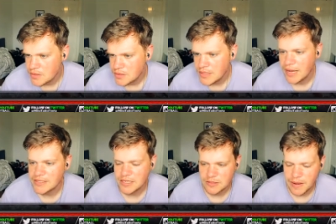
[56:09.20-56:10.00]
yeah,
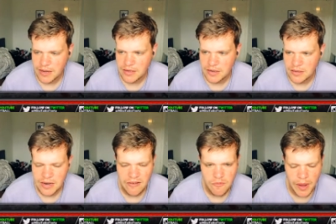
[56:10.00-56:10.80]
centre back
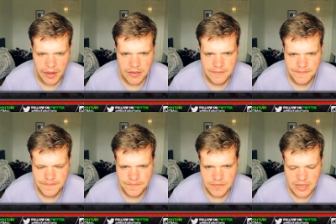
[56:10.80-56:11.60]
and left back,
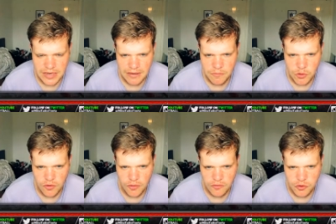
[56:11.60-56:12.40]
and then move
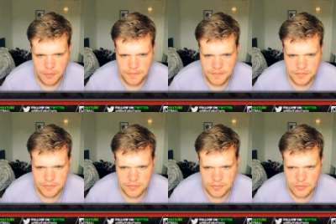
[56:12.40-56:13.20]
on from
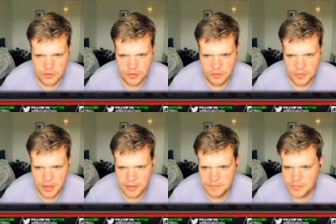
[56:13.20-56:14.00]

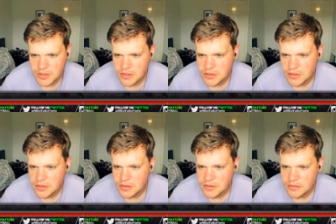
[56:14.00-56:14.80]
there.
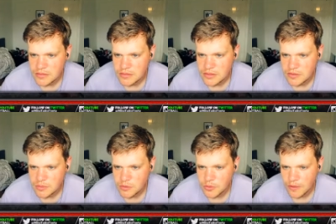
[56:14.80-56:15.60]

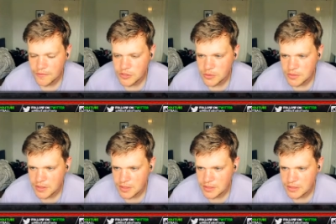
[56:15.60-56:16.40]
Liverpool will obviously win
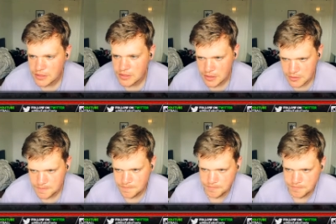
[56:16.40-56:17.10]
the league next season.